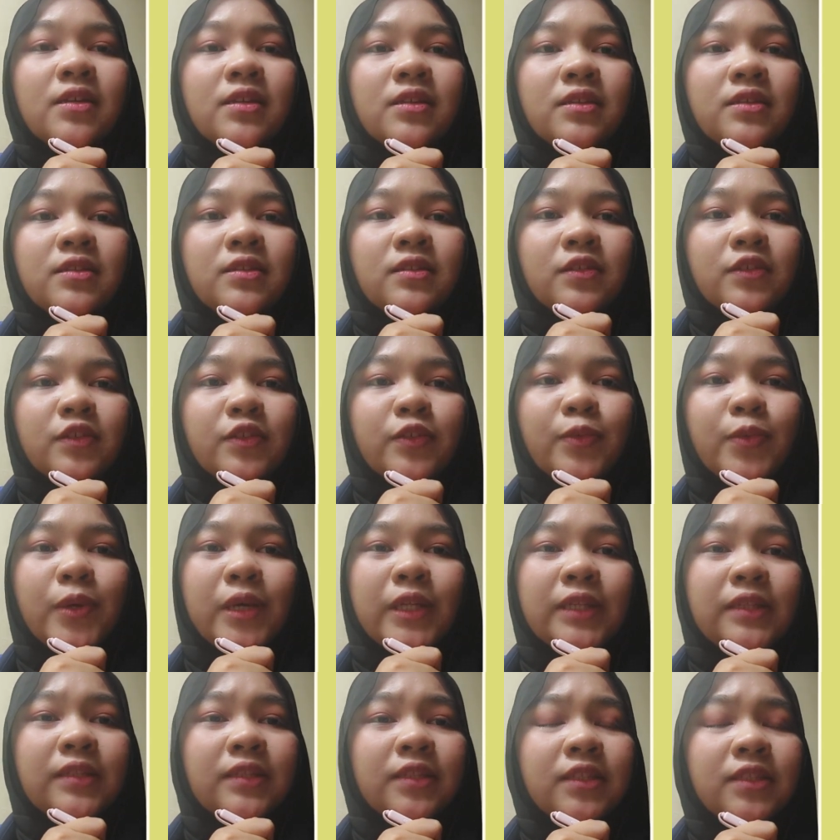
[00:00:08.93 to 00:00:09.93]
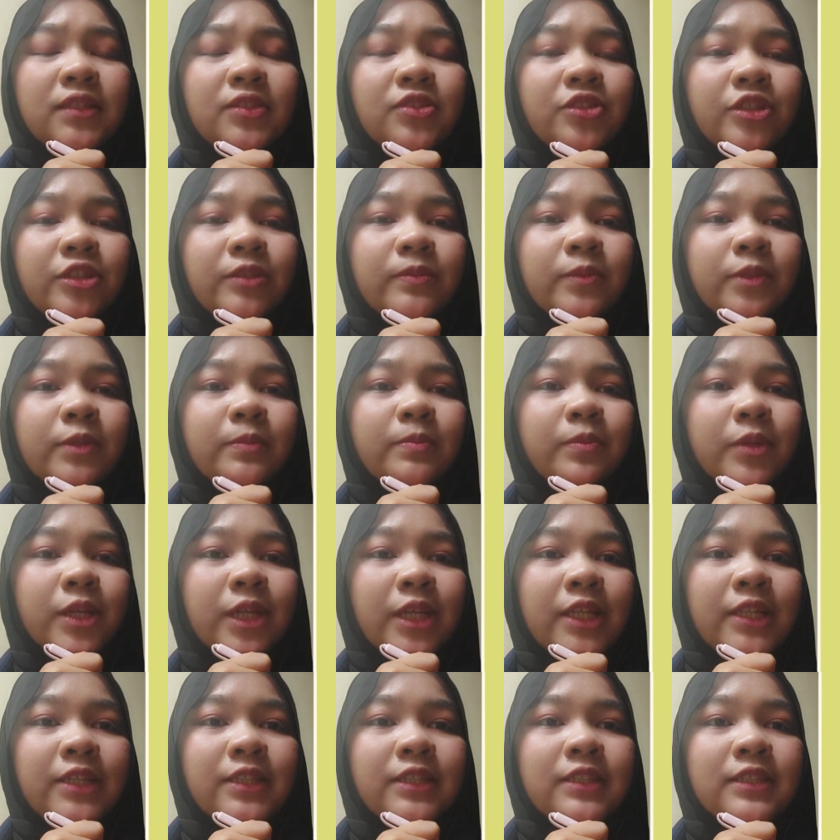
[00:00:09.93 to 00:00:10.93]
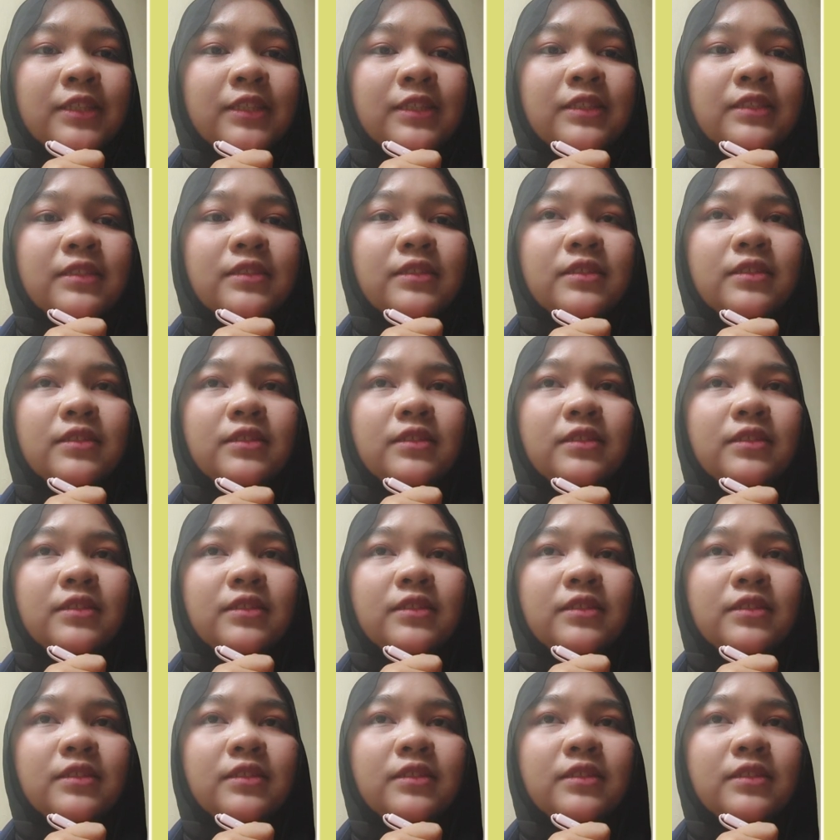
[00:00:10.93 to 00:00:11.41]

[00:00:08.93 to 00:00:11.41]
So water treatment plants